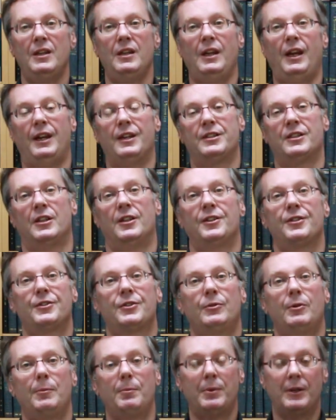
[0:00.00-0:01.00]
It's
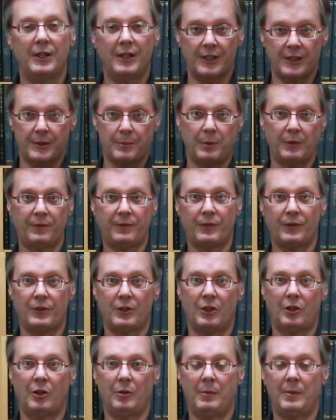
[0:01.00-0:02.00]
also impossible for the
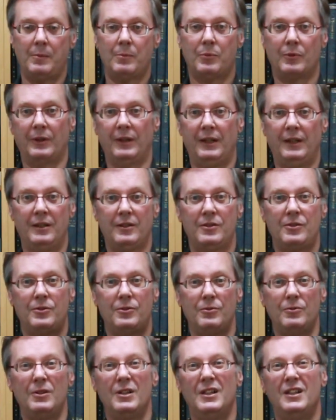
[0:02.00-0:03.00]
human brain
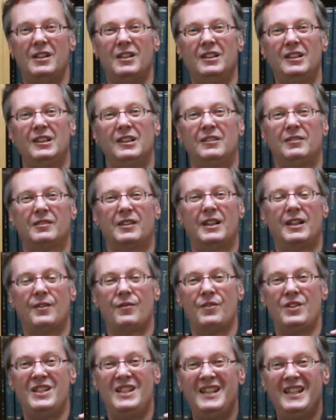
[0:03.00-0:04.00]
to kind
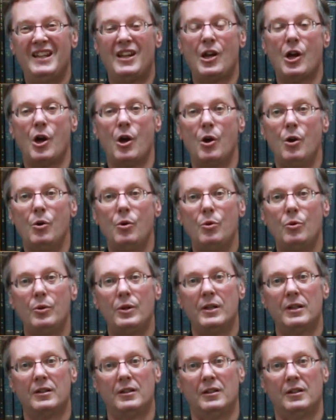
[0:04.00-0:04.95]
of decode